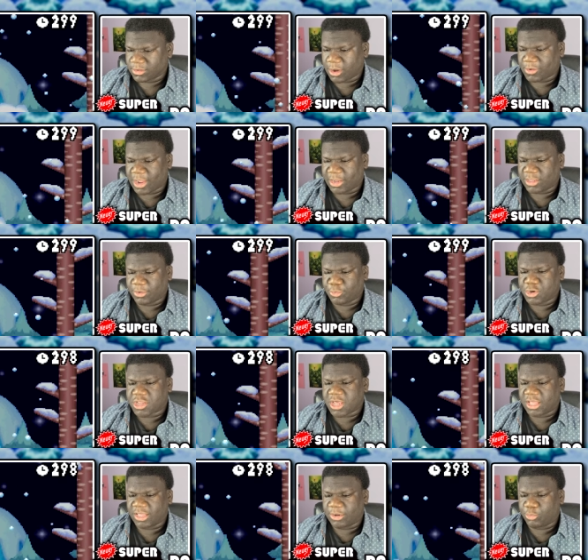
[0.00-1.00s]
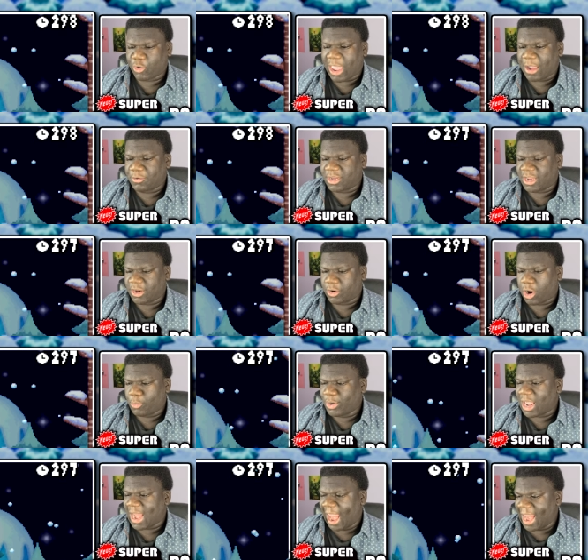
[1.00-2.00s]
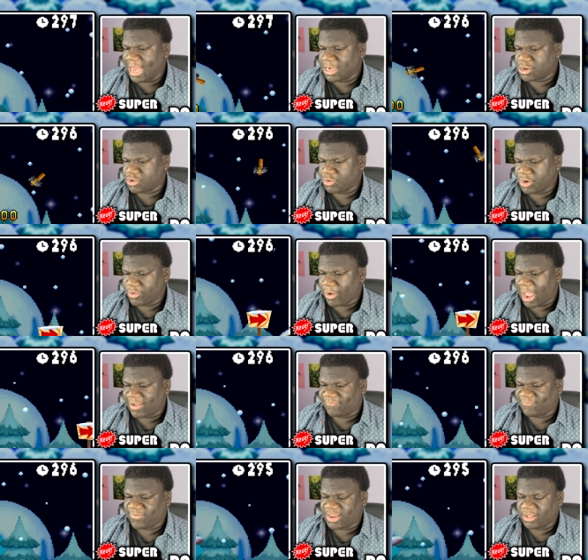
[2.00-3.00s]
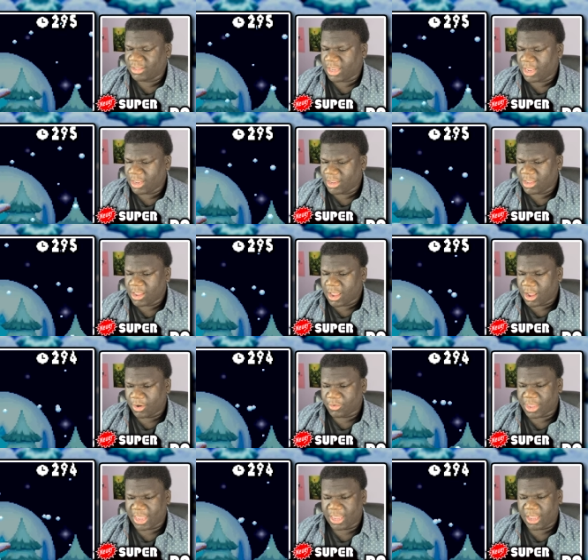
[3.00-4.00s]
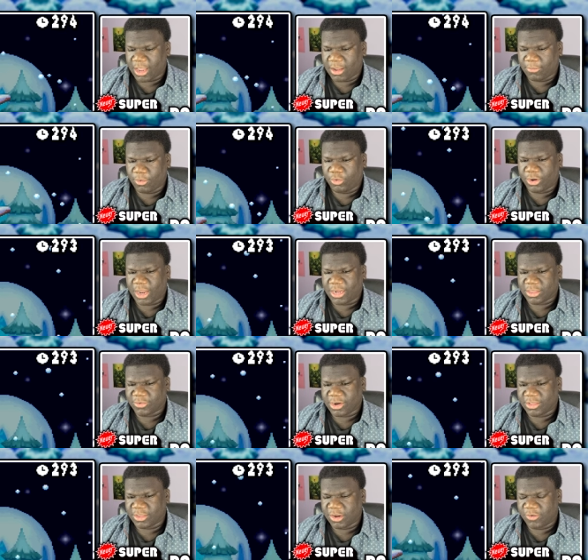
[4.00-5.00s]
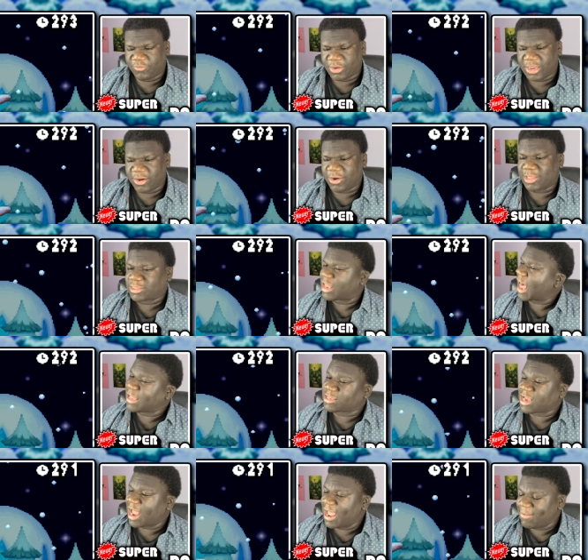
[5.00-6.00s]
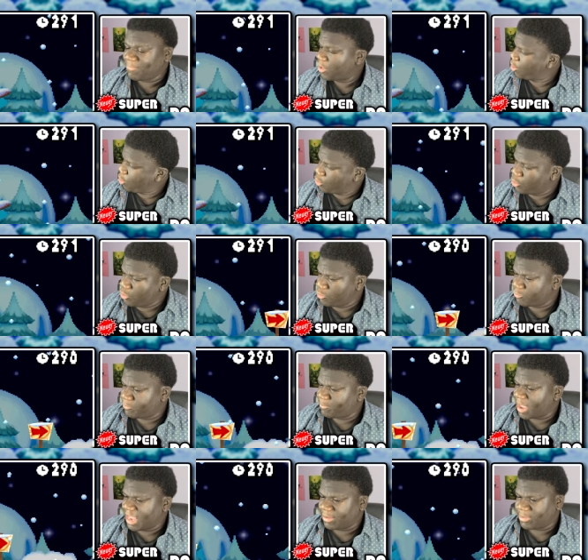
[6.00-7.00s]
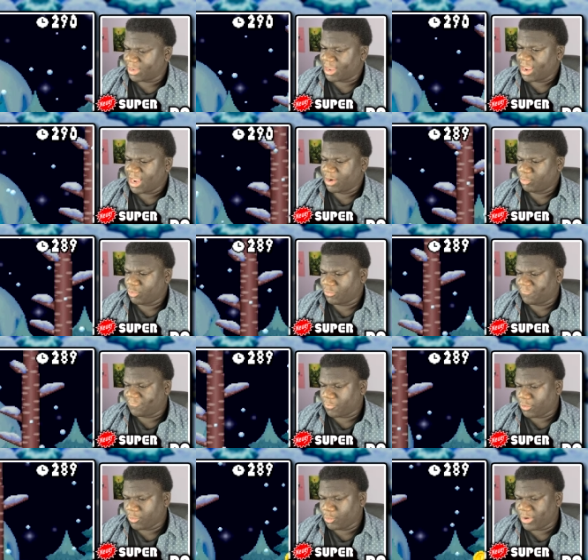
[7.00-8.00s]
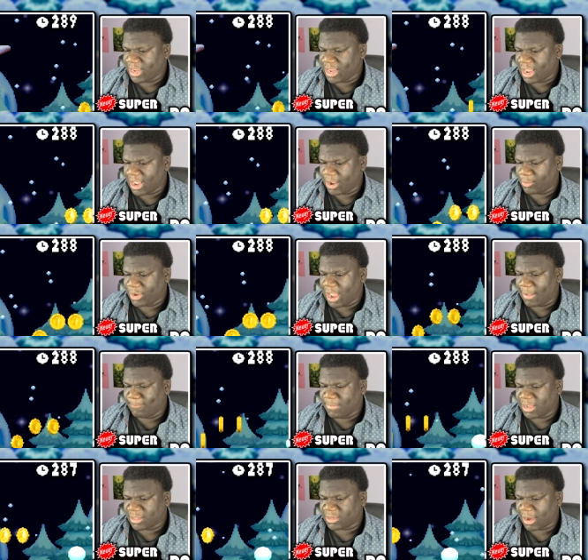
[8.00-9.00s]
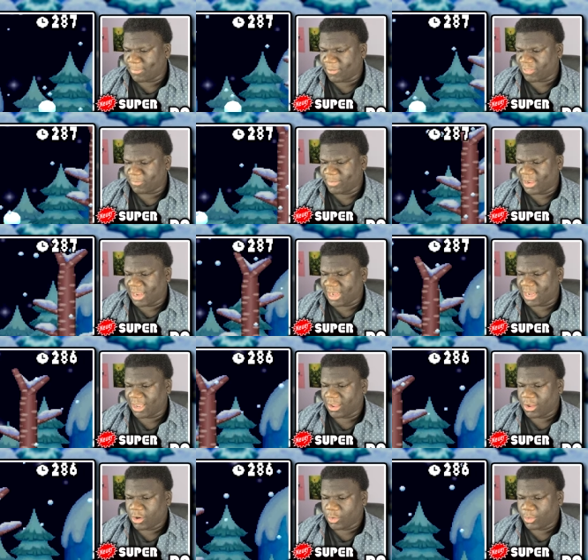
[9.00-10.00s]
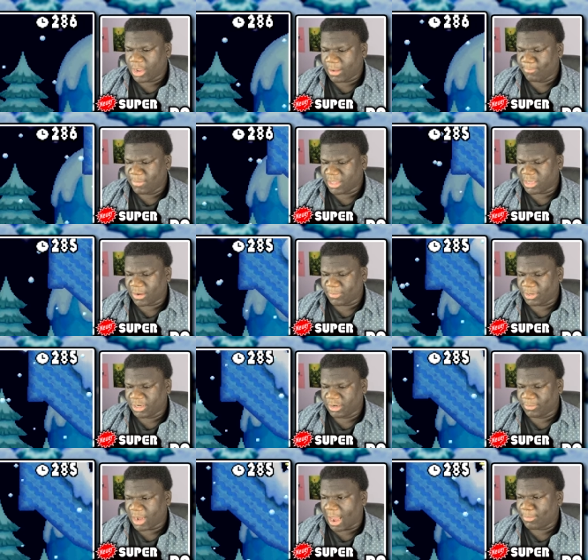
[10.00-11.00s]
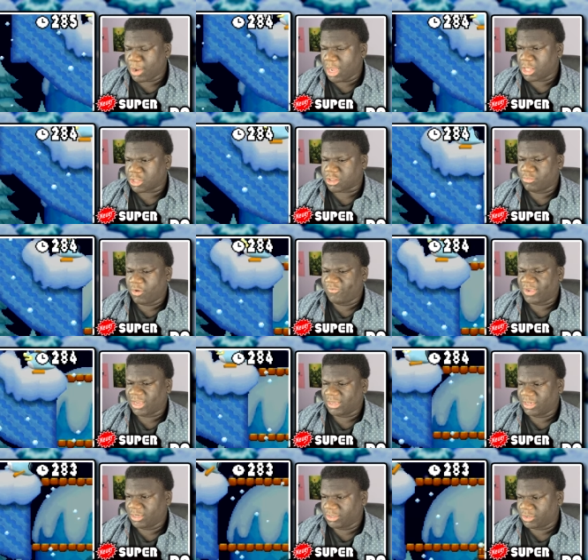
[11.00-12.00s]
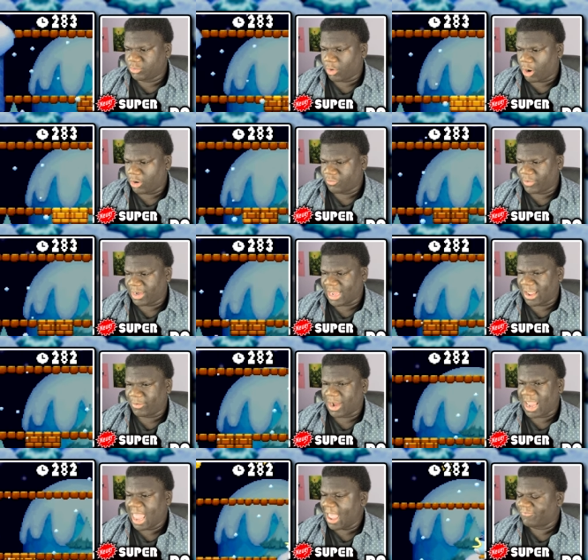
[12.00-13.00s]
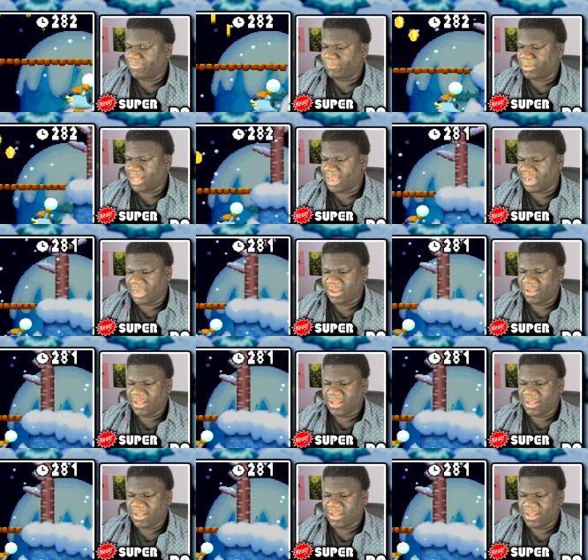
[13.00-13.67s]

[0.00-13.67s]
Okay, so we're chilling. We're out here. Oh, we got Hank Junior I feel ya. Okay, um, hold on. Is there anything over here? Because last time, whoo, baby. In World four, we, uh, we got mixed up at the beginning. We got mixed up a little bit. I'm kind of schmooving a little too hard right now, and I haven't played,